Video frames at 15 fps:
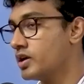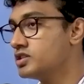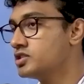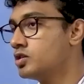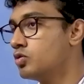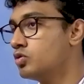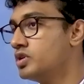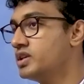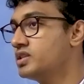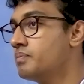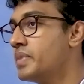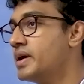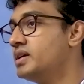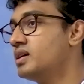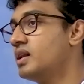is it only the
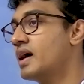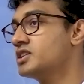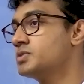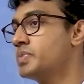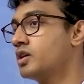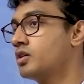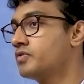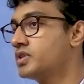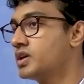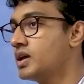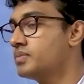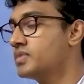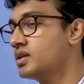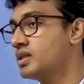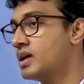mental aspect of the
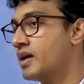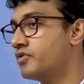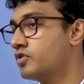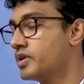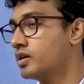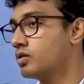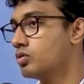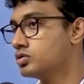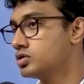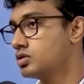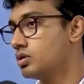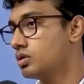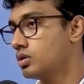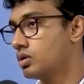game that they have to get coached on?